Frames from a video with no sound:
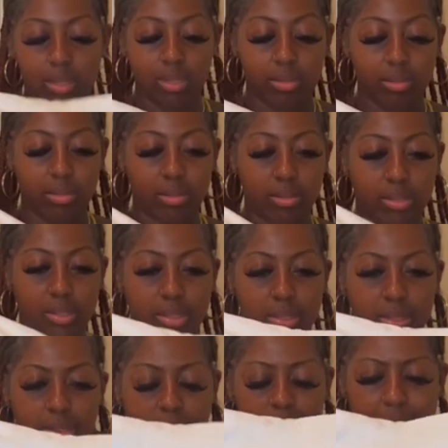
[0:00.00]

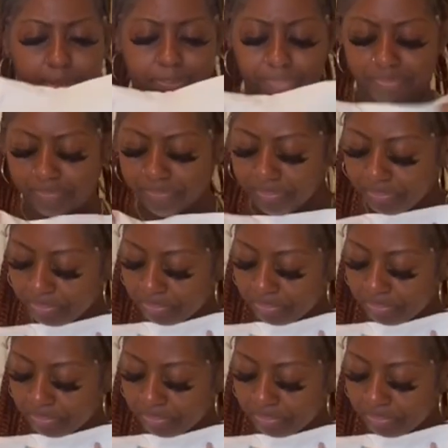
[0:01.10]
[no speech]